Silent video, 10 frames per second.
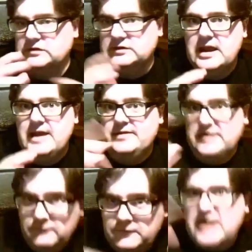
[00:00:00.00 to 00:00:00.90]
and
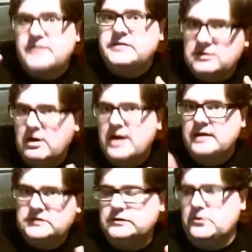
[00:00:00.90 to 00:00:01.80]
then fast
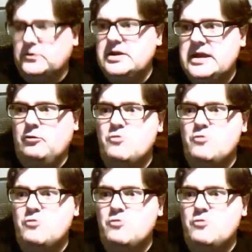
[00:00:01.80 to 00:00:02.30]
iterate to find out